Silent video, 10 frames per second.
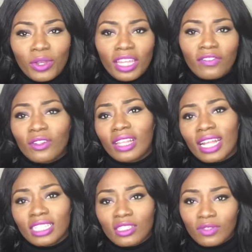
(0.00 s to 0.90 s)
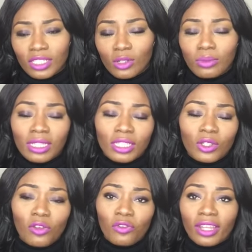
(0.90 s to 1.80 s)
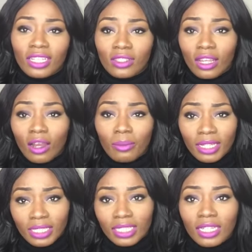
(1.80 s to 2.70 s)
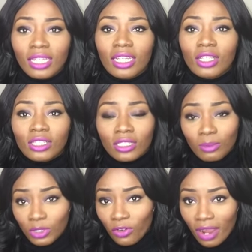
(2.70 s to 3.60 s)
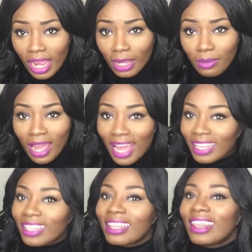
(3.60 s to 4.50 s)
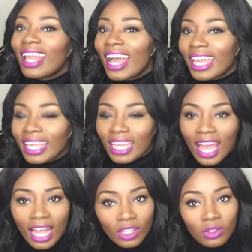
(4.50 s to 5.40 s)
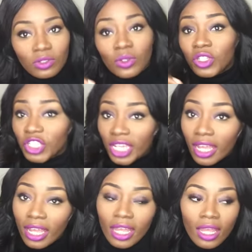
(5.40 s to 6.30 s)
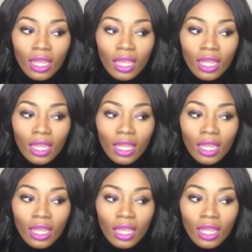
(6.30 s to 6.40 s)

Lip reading: If you like this video, please don't forget to comment, subscribe and like, and also share.